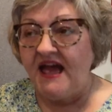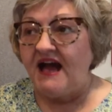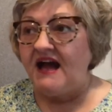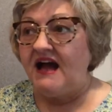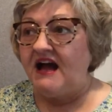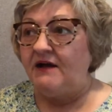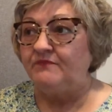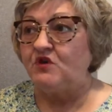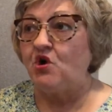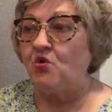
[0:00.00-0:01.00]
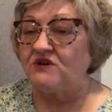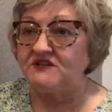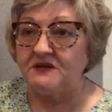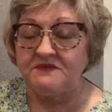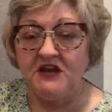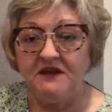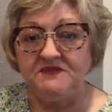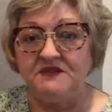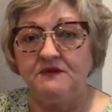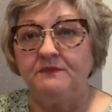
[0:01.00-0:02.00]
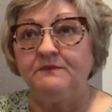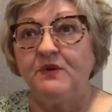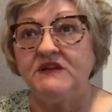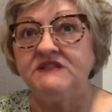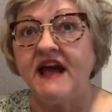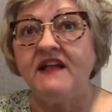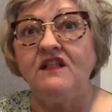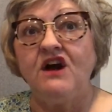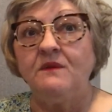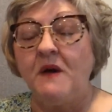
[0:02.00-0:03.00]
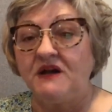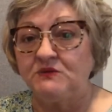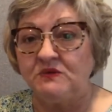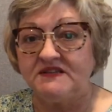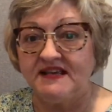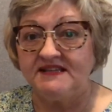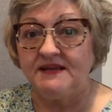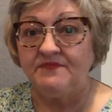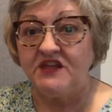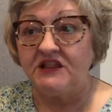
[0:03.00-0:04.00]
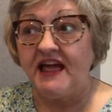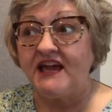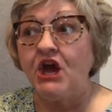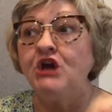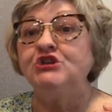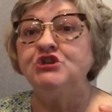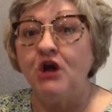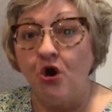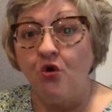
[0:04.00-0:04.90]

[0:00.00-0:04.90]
Or sometimes the print dialog box will say something like no